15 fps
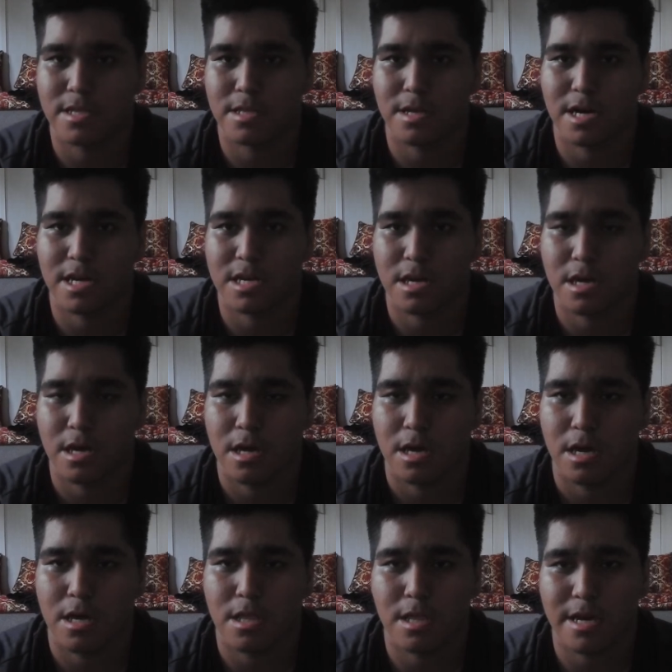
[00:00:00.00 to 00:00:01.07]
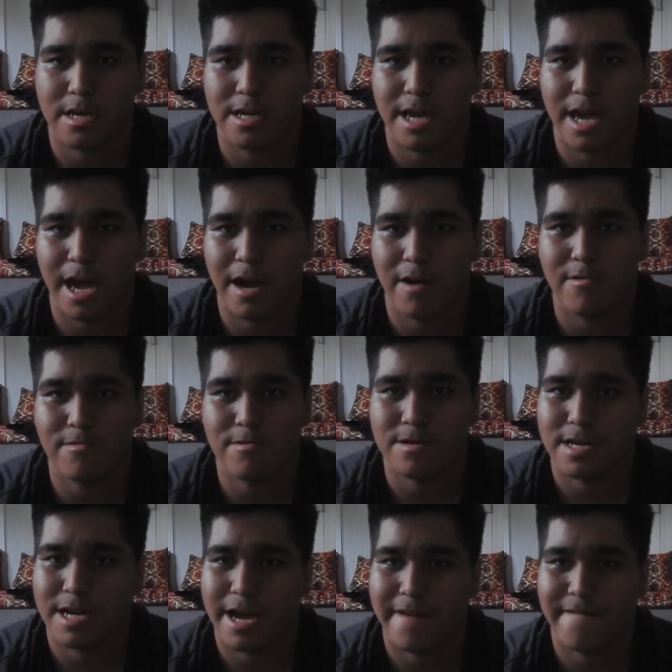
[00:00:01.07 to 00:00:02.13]
Like
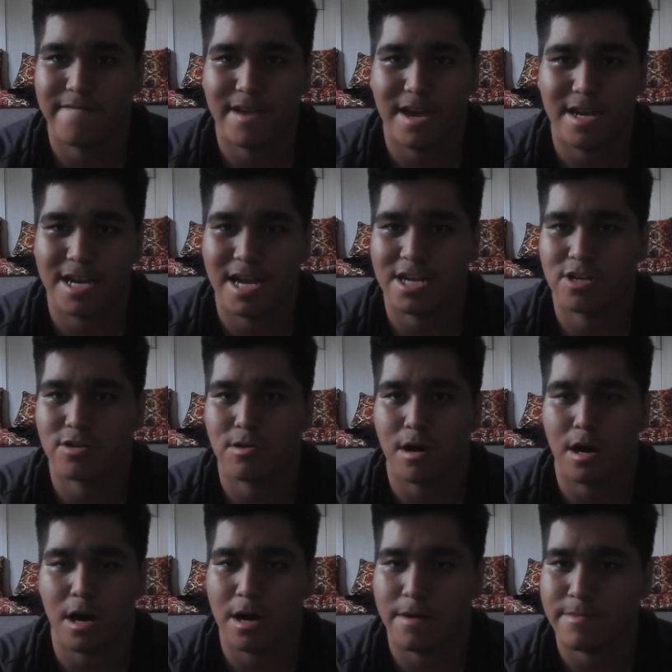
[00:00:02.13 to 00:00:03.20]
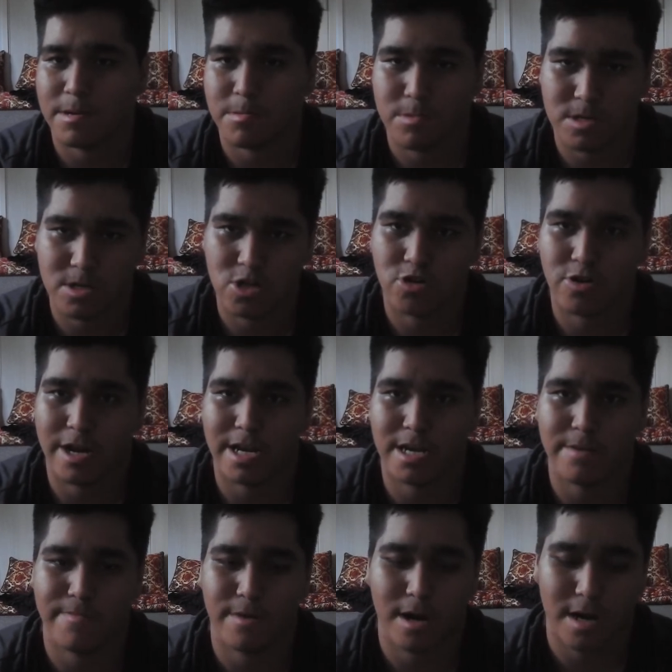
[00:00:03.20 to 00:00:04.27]
our Afghan National Army was
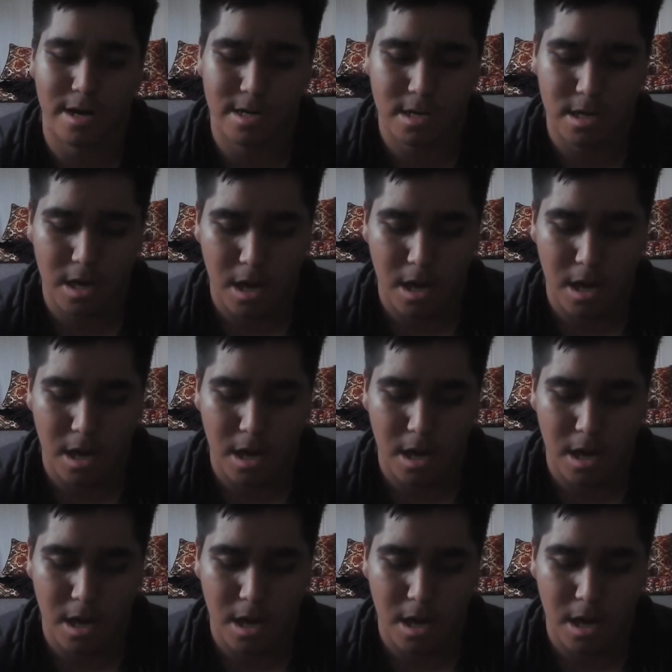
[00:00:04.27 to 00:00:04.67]
trained by